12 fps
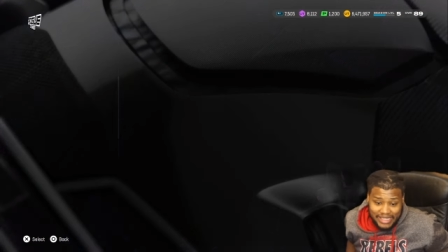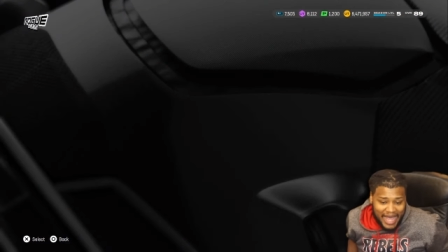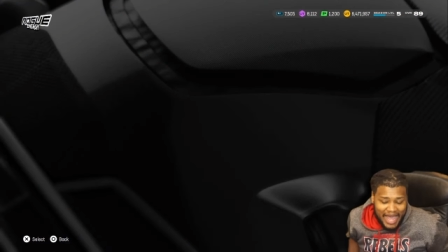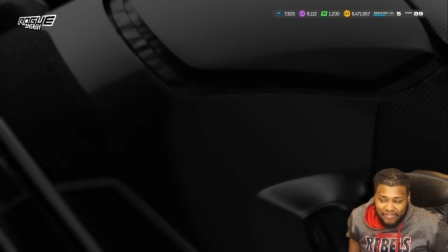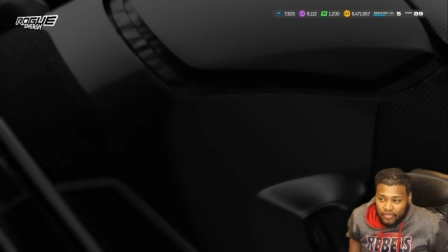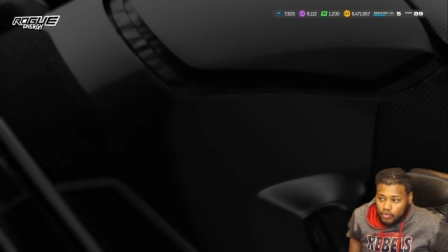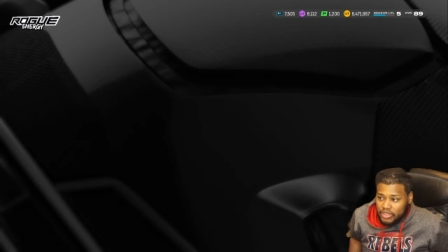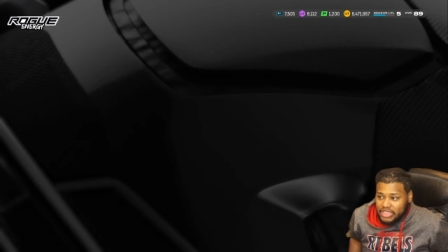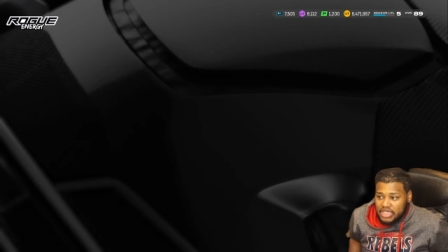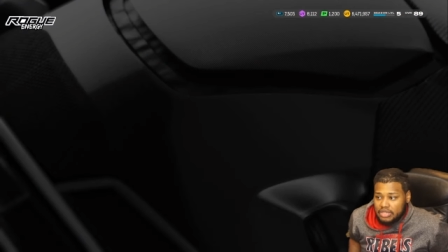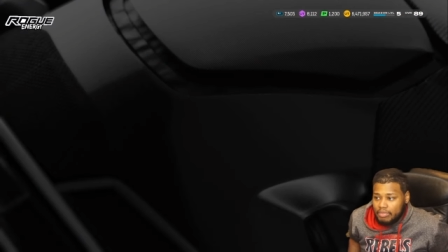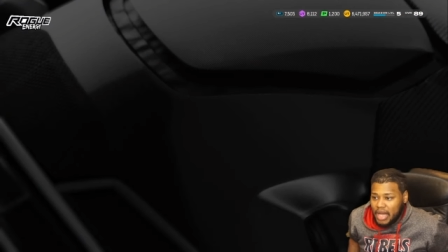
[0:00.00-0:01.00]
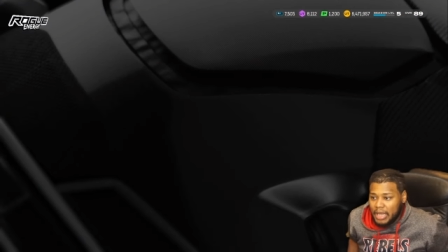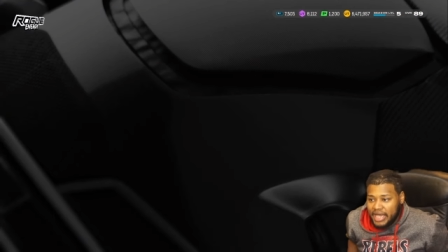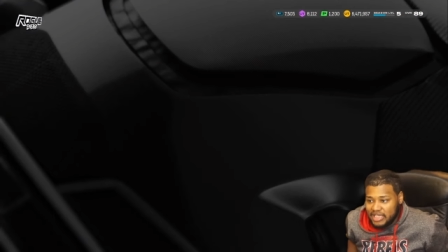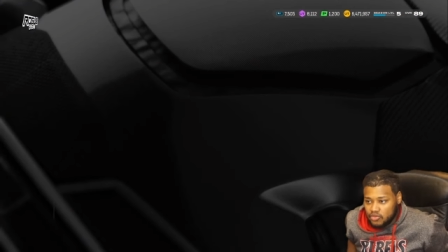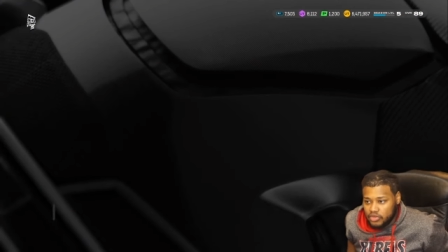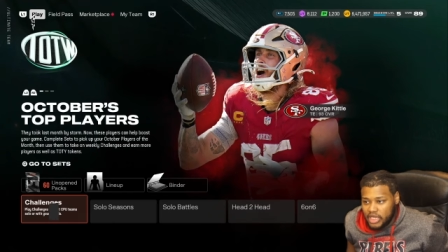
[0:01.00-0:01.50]
I haven't redeemed my
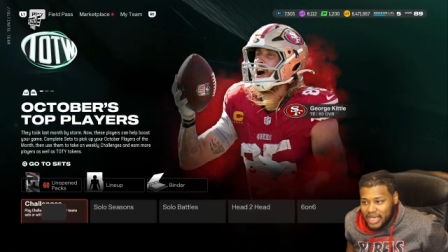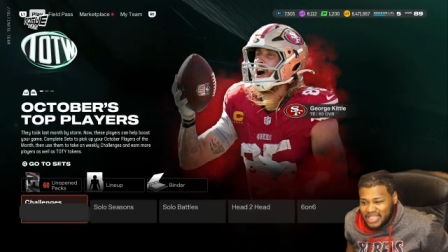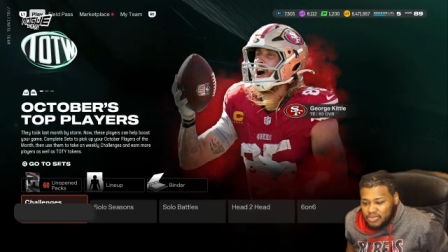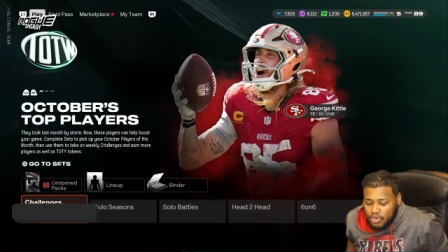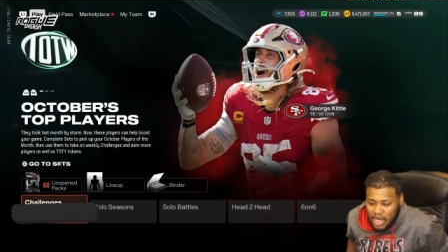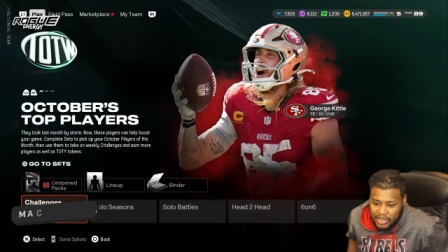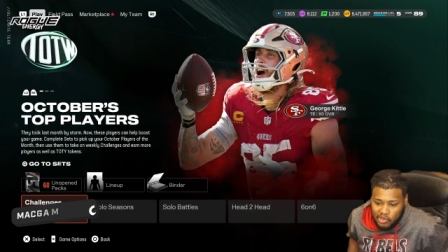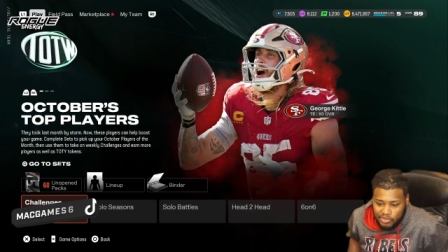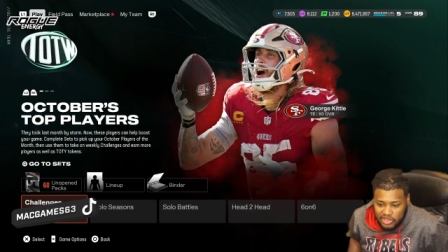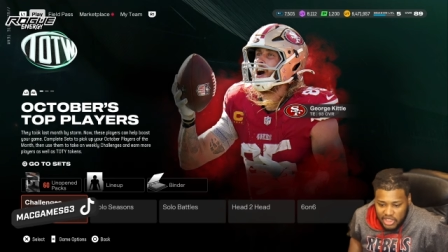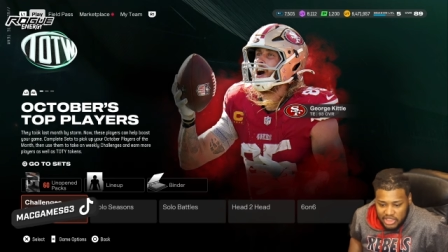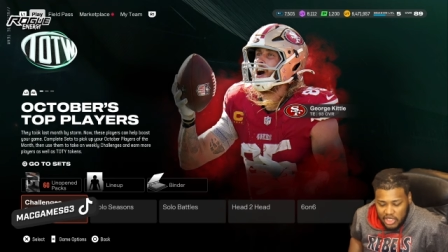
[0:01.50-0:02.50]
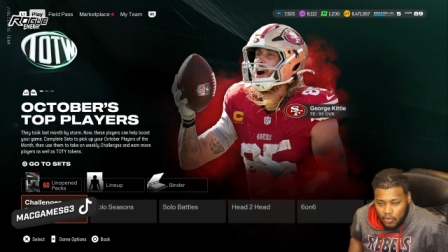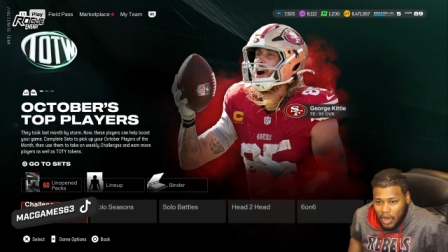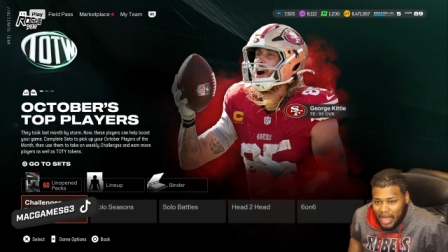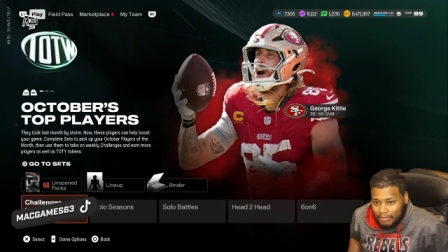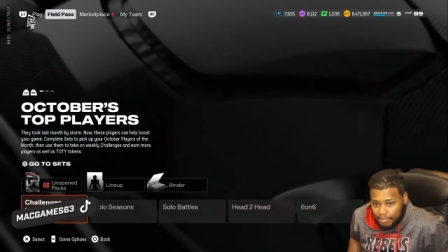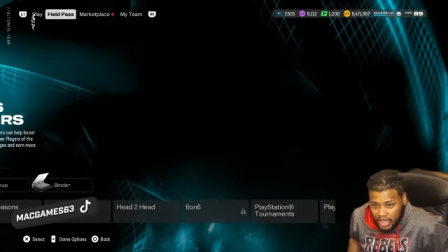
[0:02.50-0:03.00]
last one yet. It's probably going to be JJ
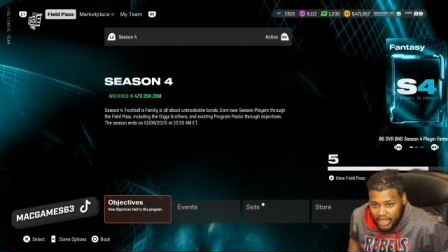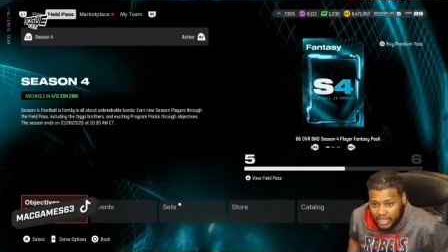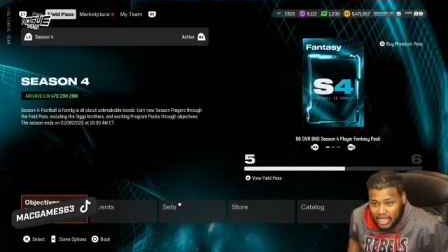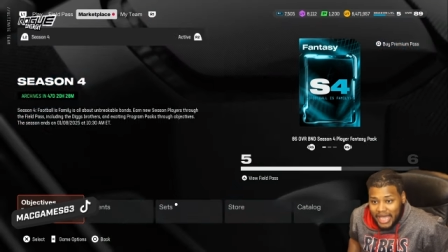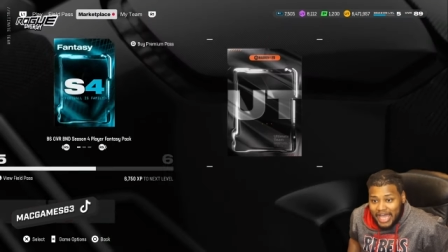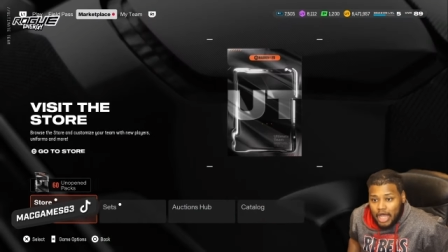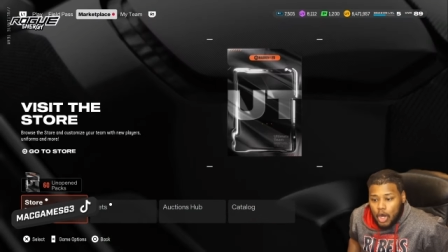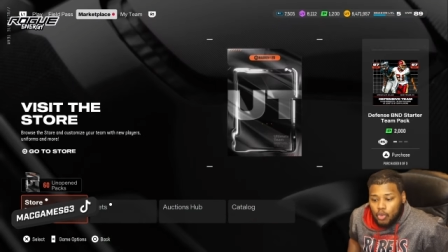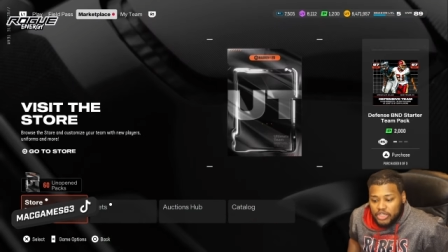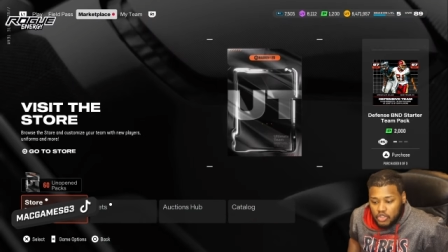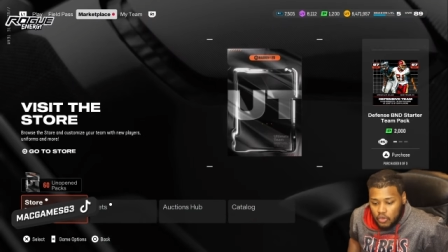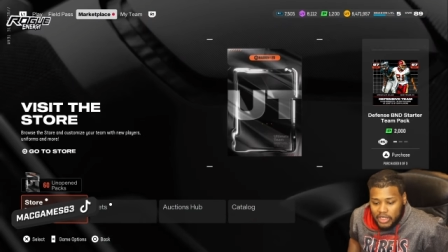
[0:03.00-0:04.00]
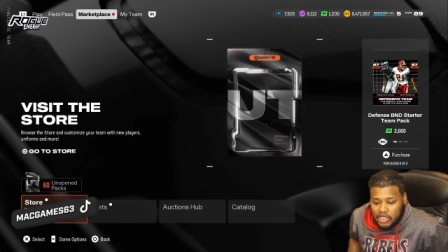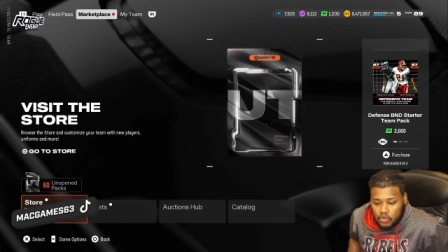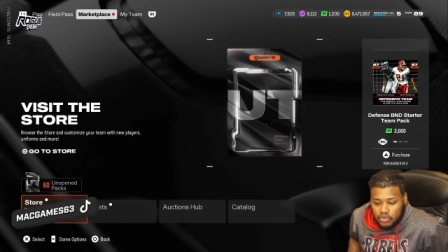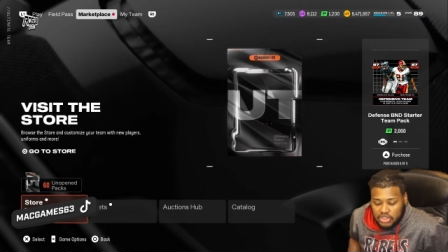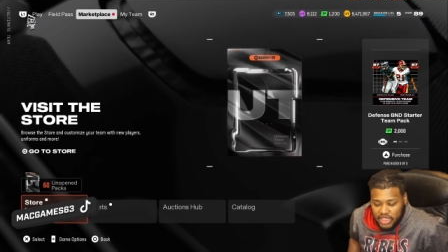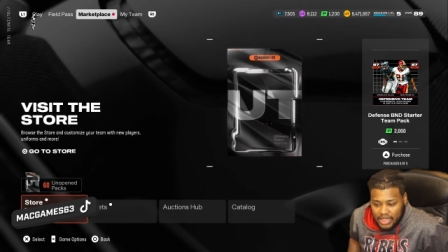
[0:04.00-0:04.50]
Watt. But with doing those
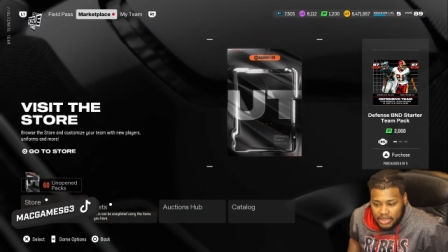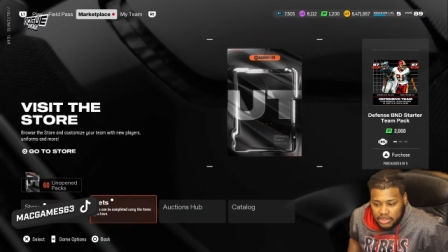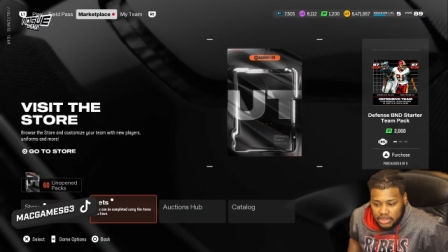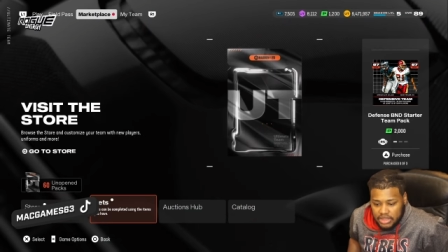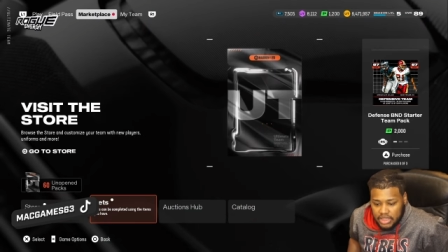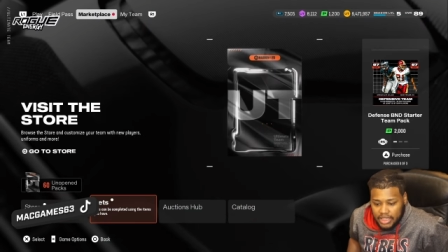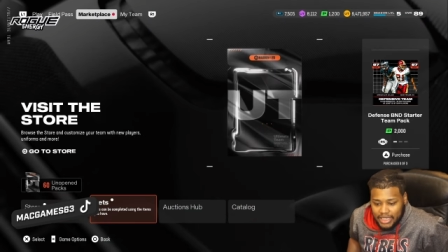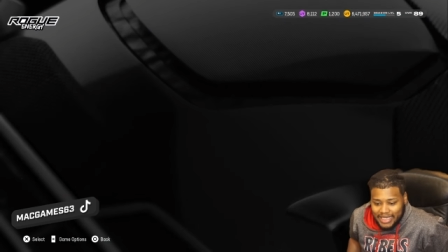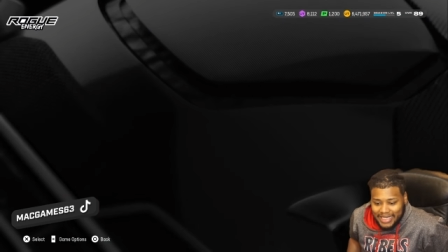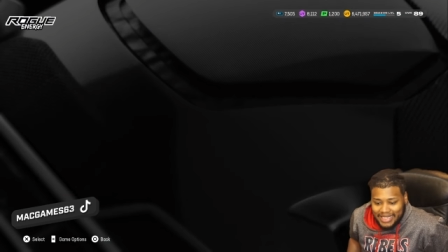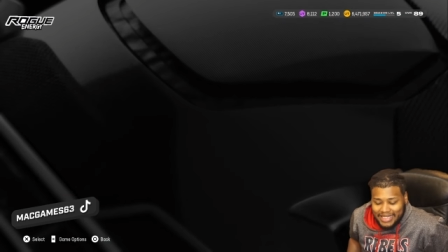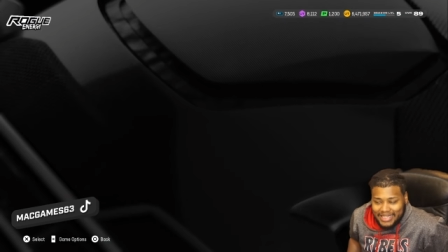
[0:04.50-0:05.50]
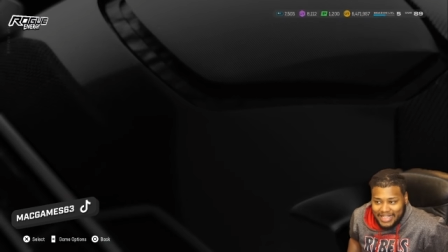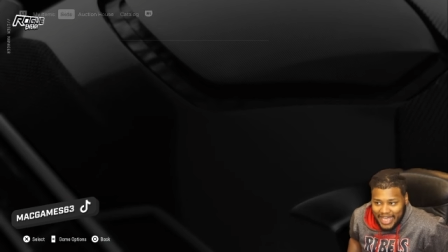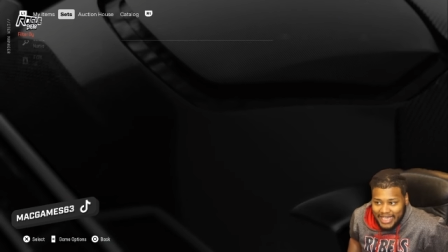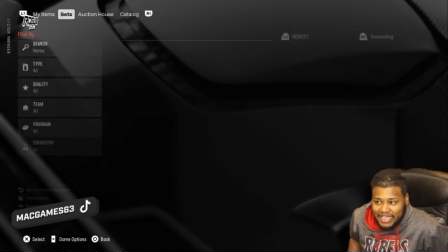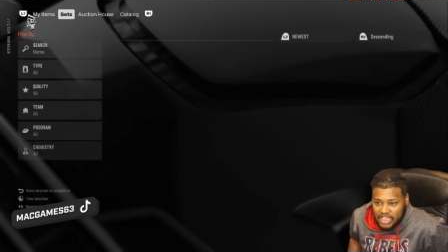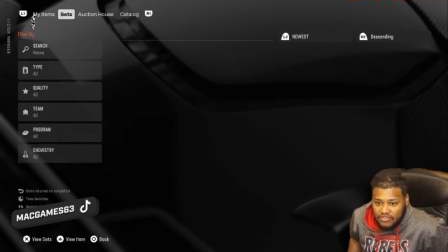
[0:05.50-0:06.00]
challenges, they
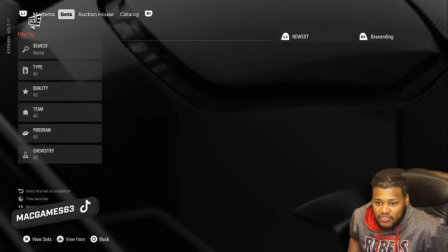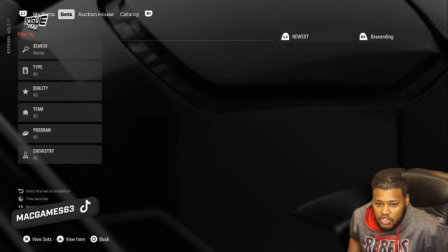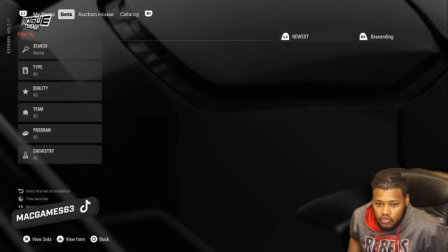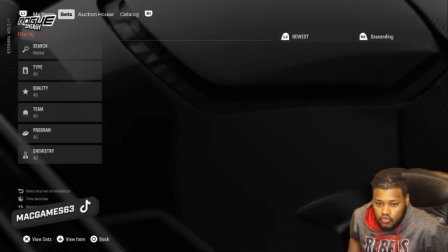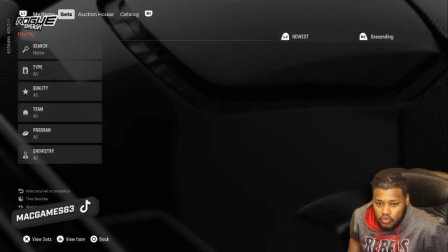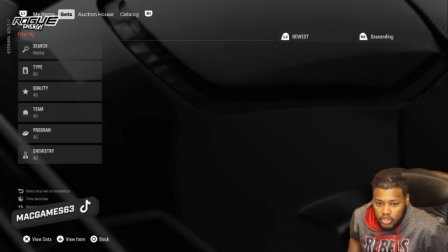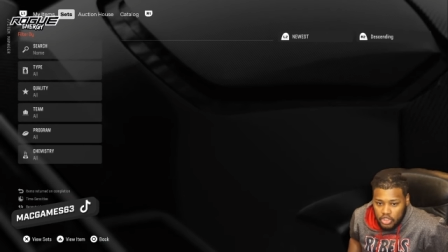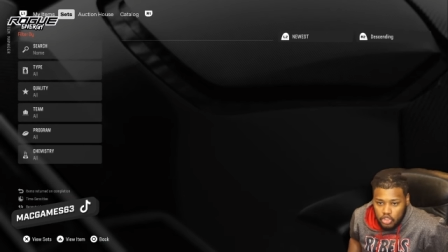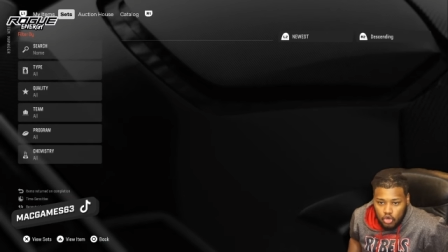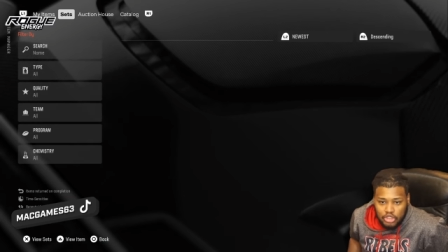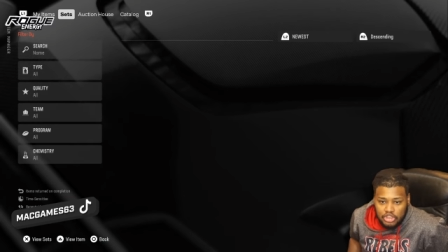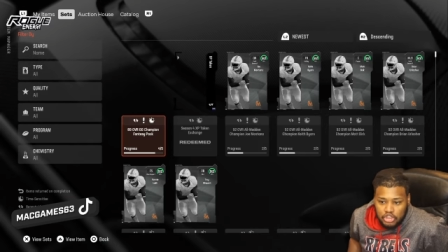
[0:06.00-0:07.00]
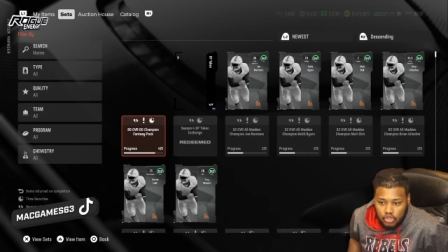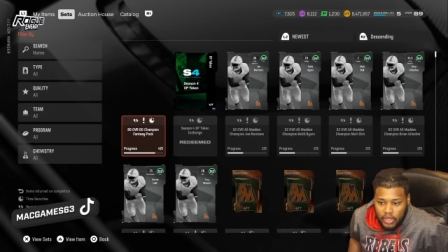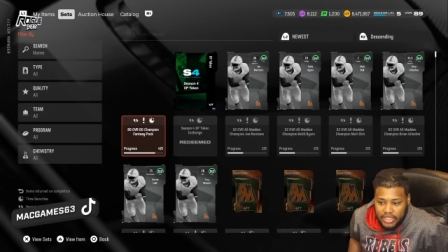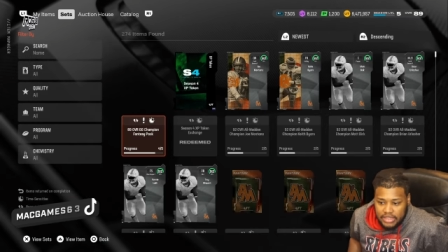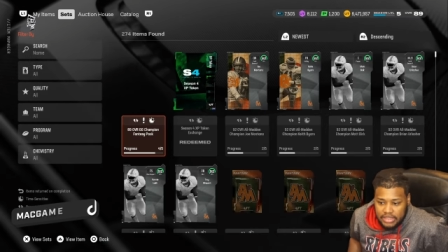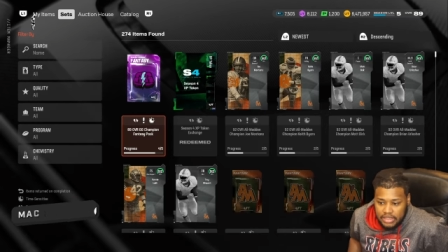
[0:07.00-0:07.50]
give you your
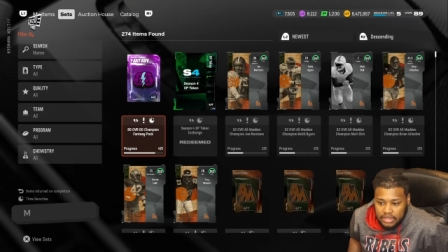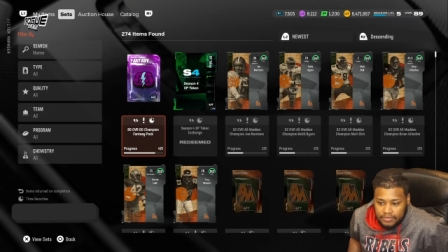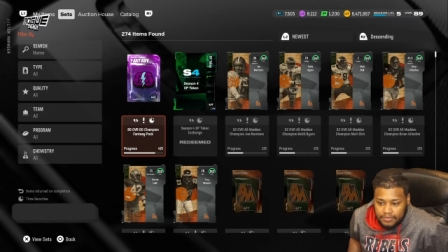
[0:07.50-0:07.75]
choice,